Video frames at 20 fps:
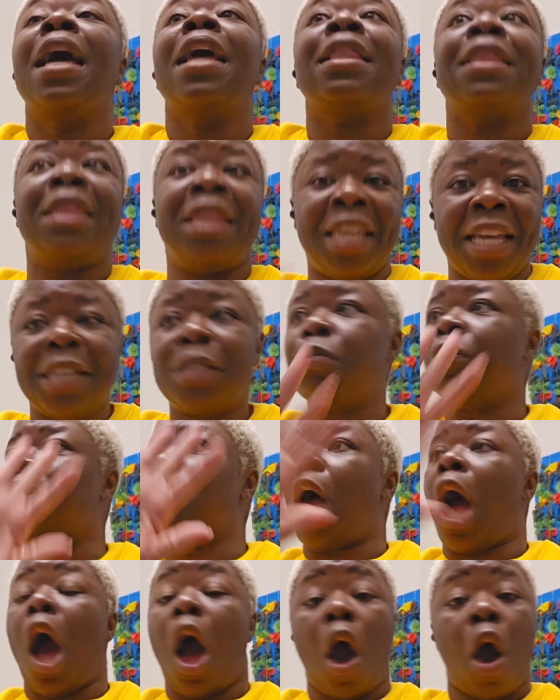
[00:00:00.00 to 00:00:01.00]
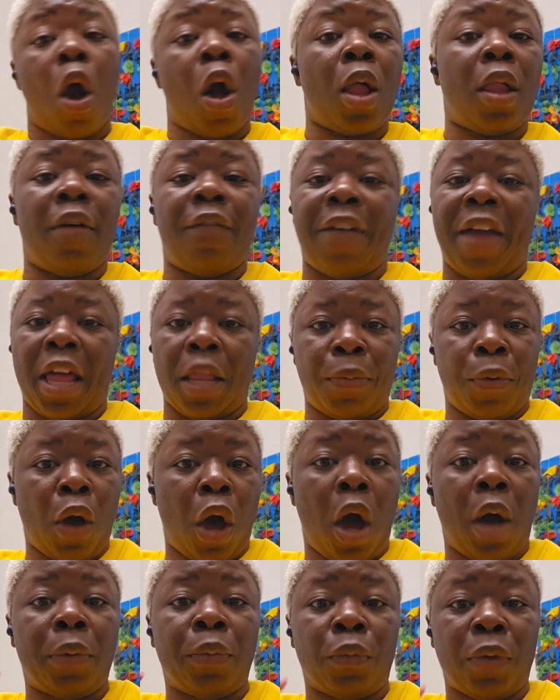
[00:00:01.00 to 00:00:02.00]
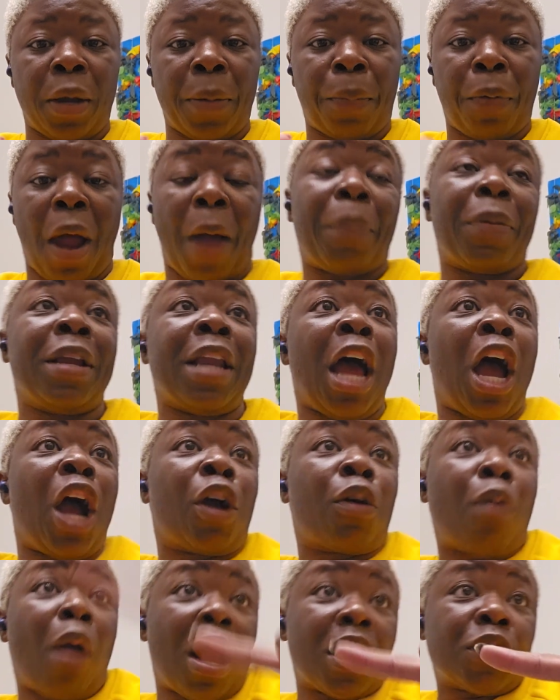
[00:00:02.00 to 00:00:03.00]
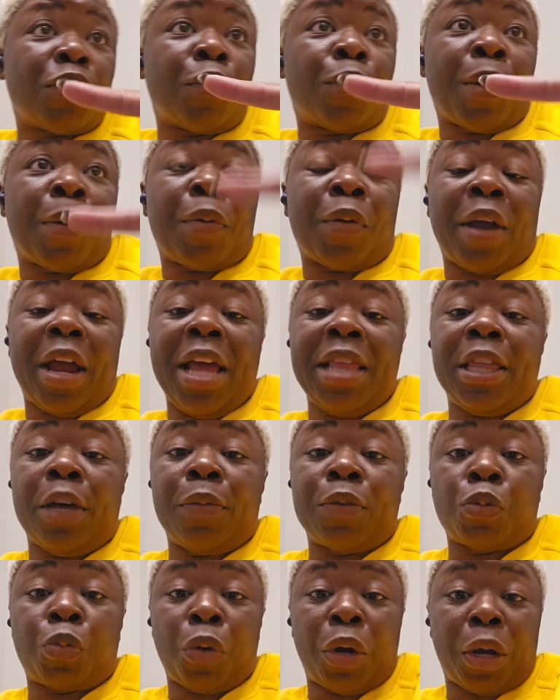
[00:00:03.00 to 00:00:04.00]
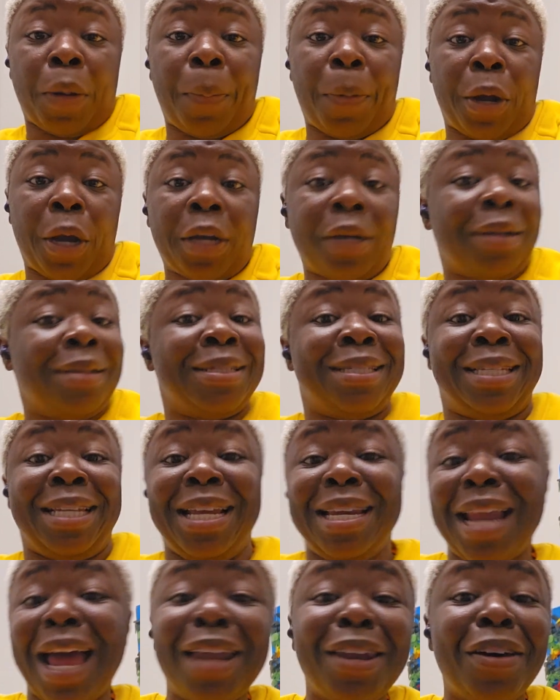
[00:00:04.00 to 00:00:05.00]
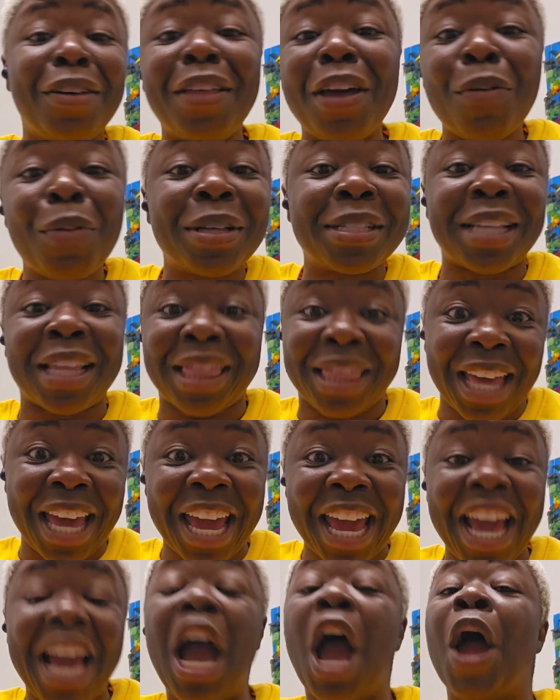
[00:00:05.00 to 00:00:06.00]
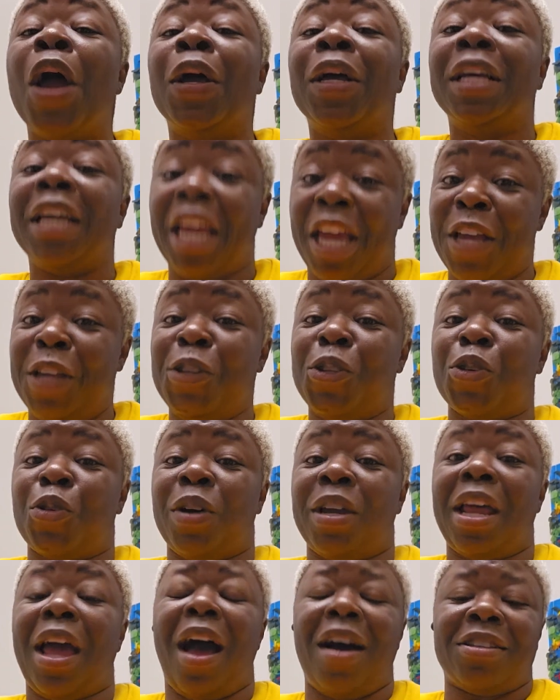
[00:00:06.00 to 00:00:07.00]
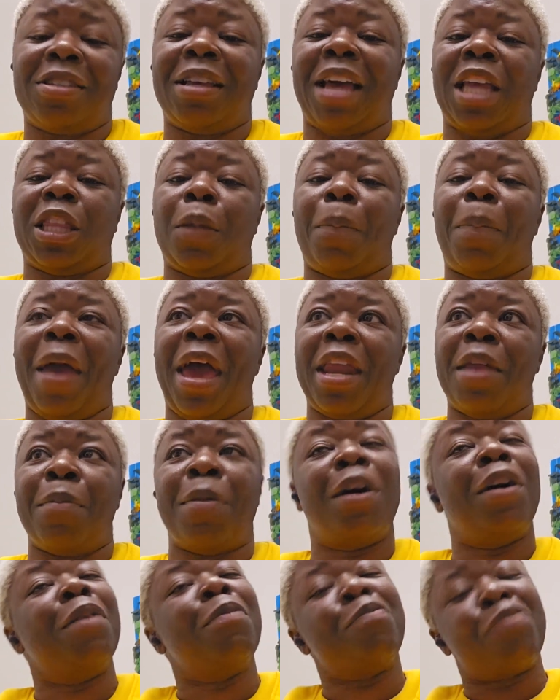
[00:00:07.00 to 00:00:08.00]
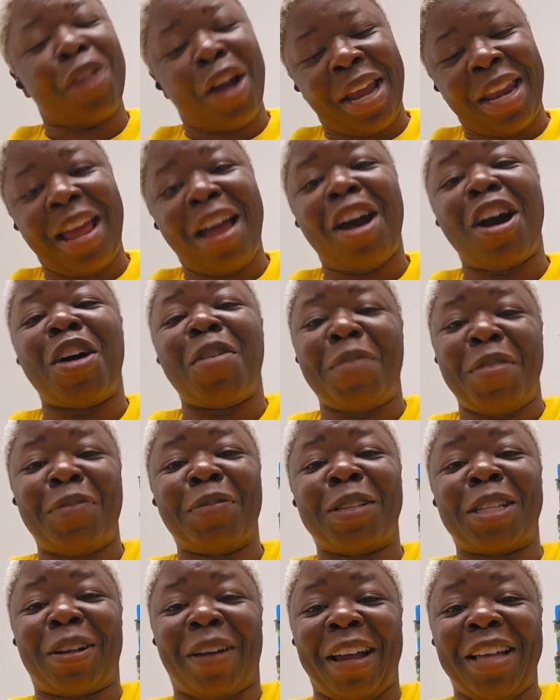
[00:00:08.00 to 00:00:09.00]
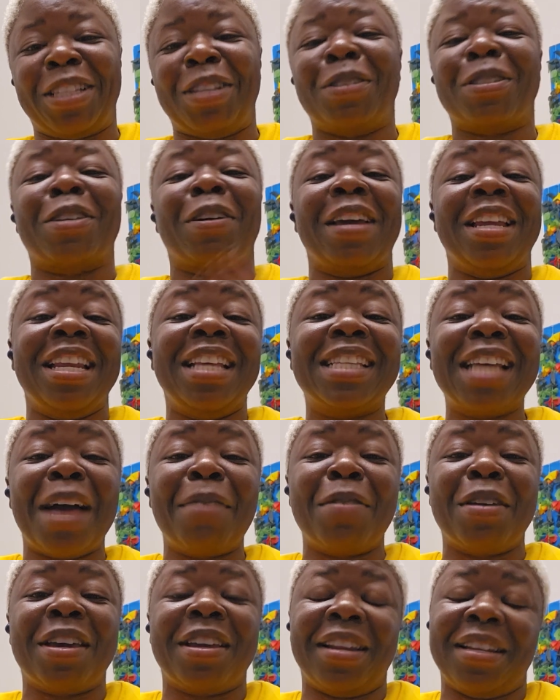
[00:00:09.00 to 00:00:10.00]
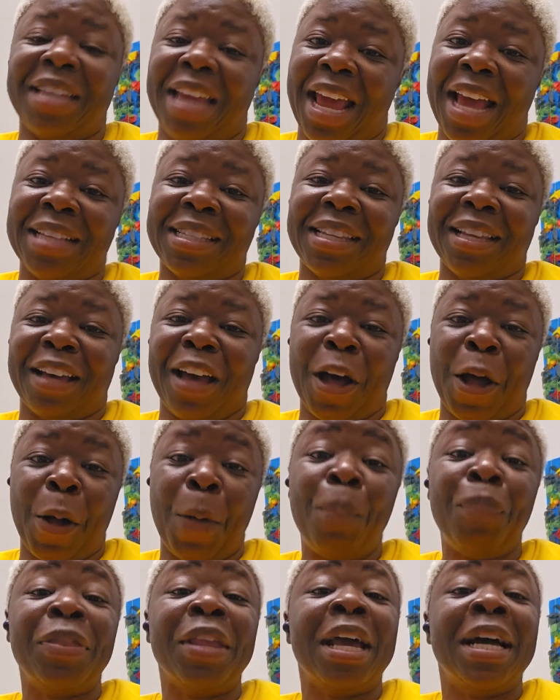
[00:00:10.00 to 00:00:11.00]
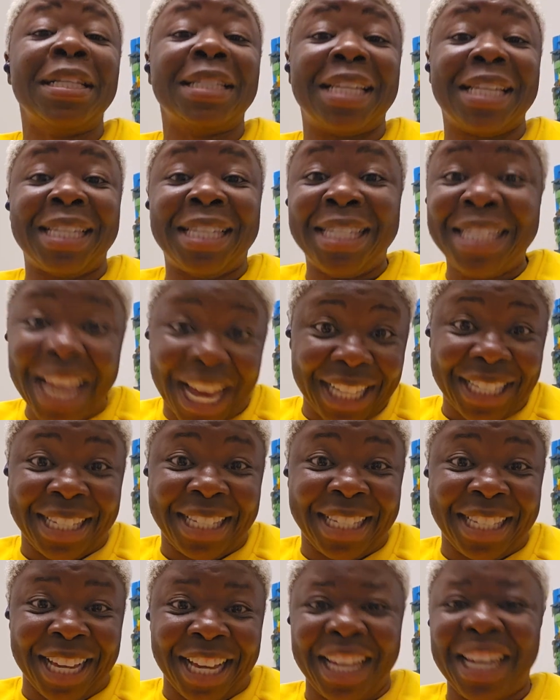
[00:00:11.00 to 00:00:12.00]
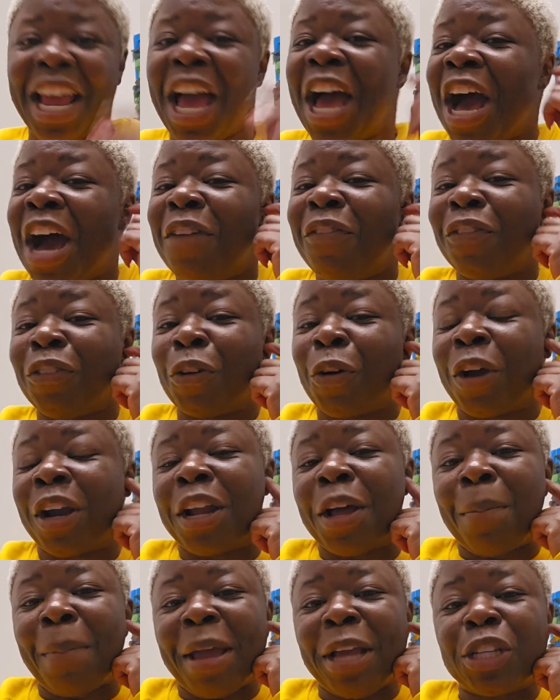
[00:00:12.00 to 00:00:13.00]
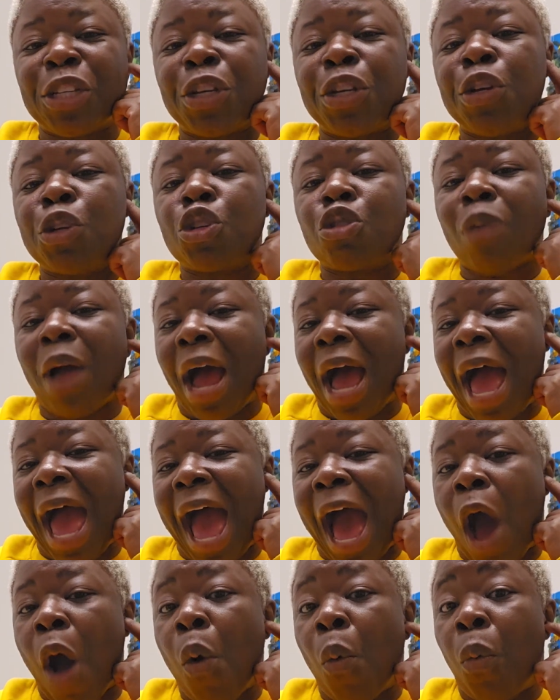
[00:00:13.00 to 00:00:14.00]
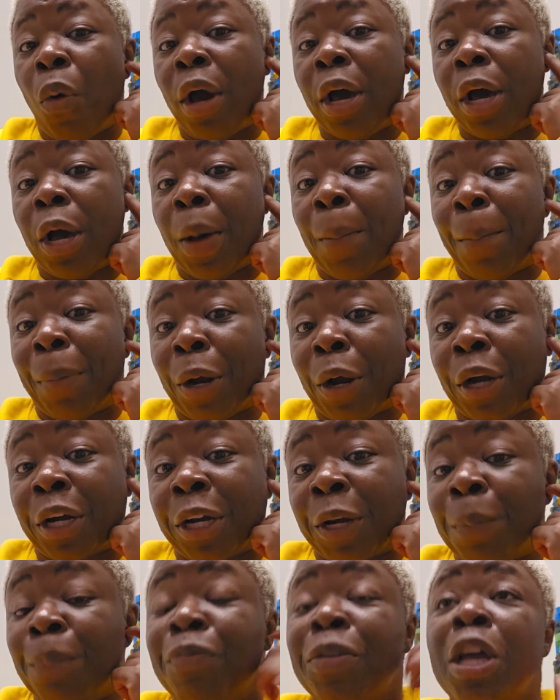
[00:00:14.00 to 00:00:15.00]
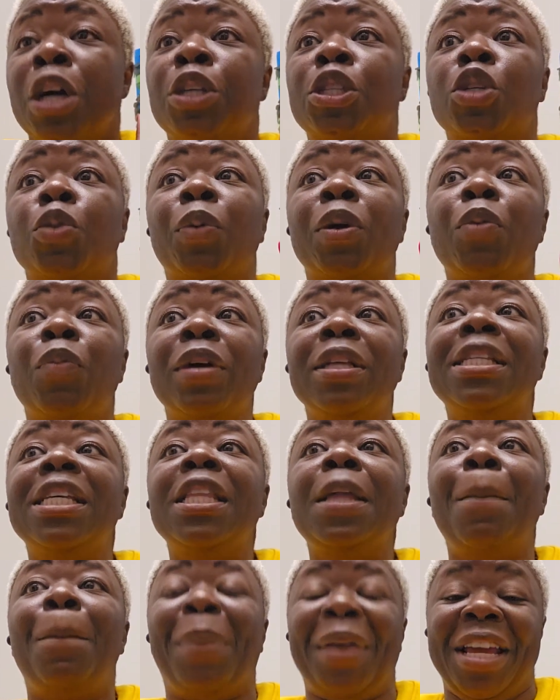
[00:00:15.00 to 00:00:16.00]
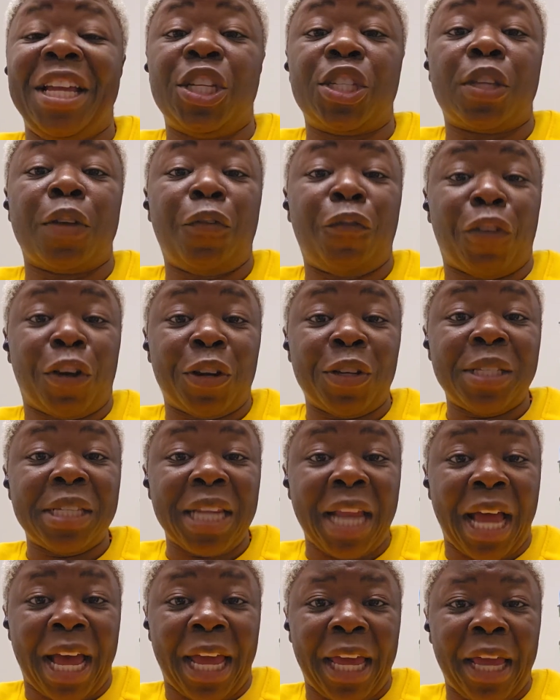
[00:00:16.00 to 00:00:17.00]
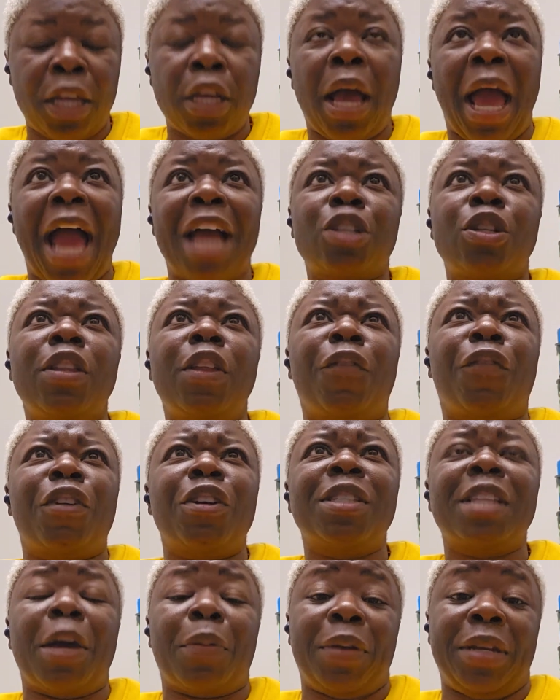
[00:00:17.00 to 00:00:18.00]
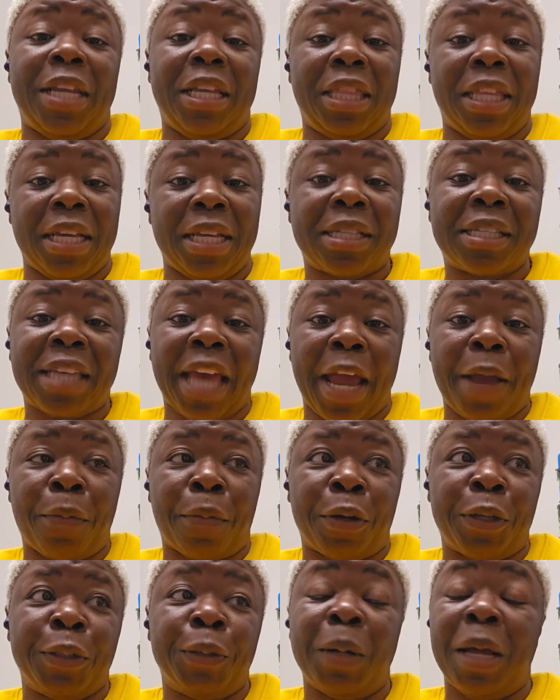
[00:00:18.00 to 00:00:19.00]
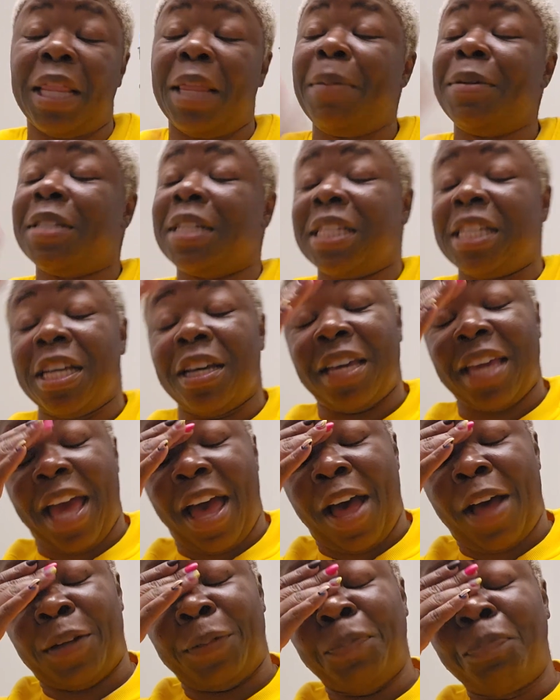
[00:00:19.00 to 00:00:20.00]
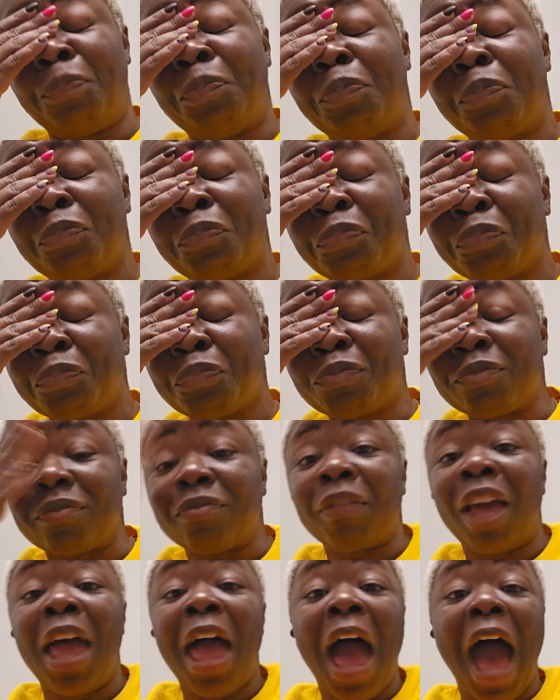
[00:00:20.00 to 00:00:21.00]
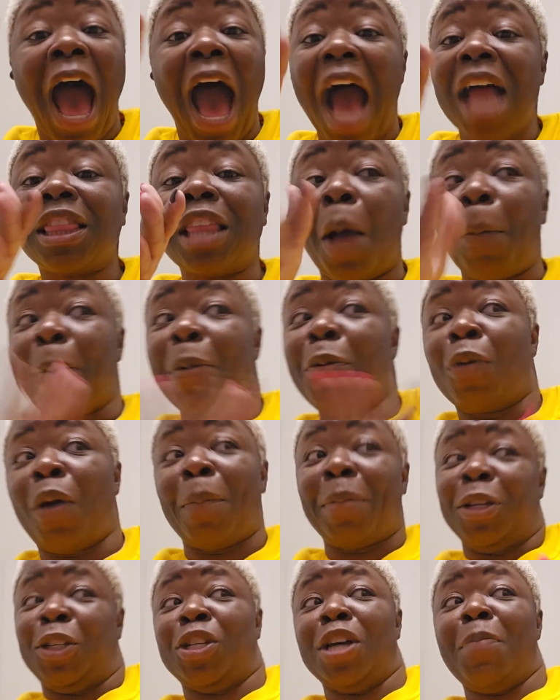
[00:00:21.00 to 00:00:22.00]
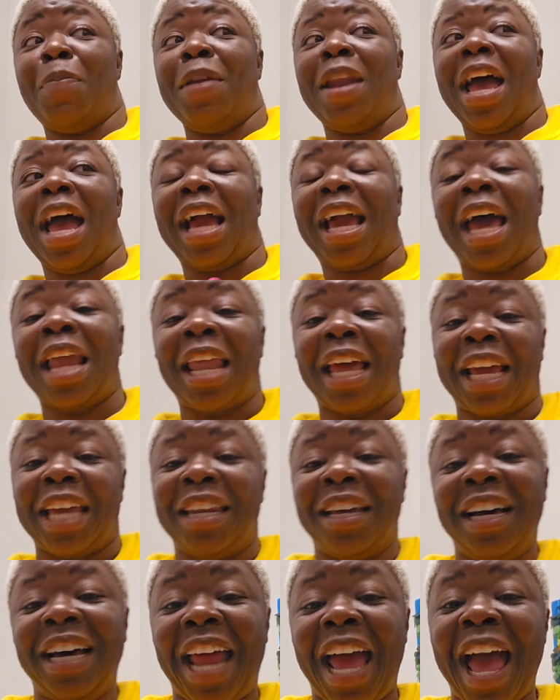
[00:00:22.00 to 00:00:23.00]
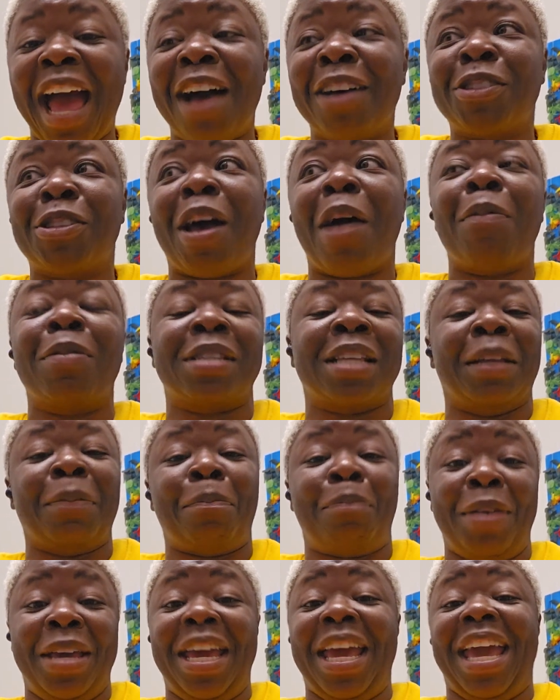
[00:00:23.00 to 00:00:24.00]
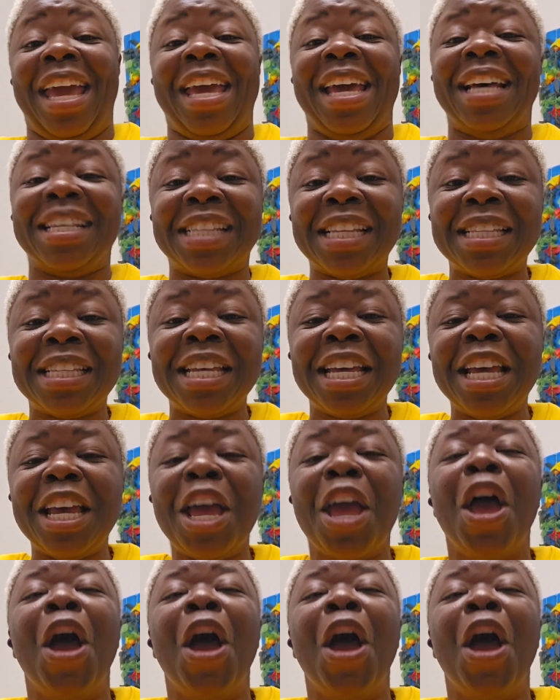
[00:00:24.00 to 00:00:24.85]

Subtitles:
This was all available on one property. Now across from where we're at, there was Whataburger. Did not know that was a thing. Enjoyed it. Also got the patty melt, brought it home. It was great too. So anytime you get a chance to go to Destin, Florida, make sure you try out Whataburger. So we went to the beach the first night. Actually, the first night we did the escape room. And let me just tell y'all, I thought people were going to be jumping out, kind of like at the haunted house. I was a little bit hesitant.